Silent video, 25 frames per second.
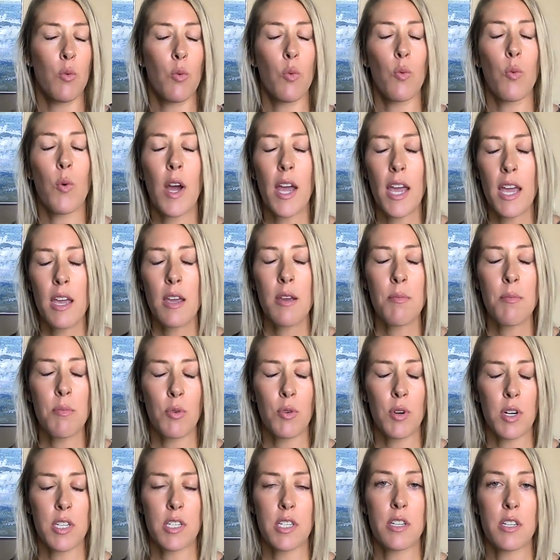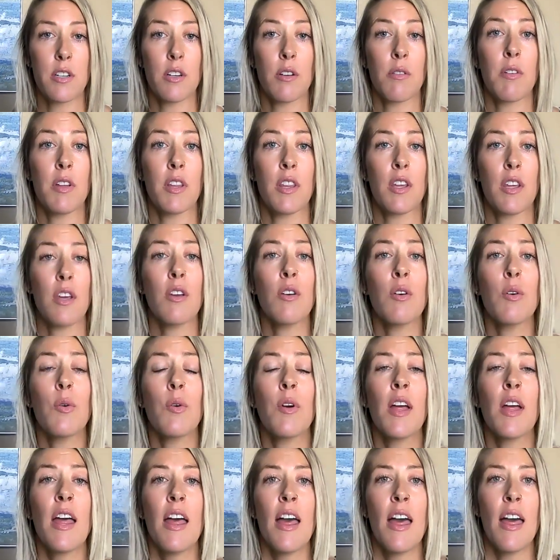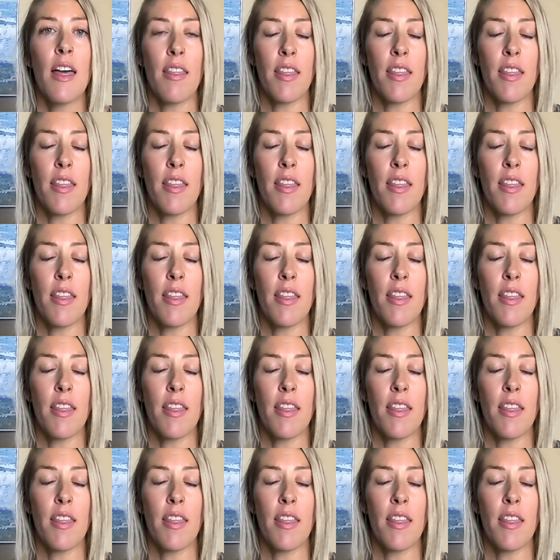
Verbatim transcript: way more to do with you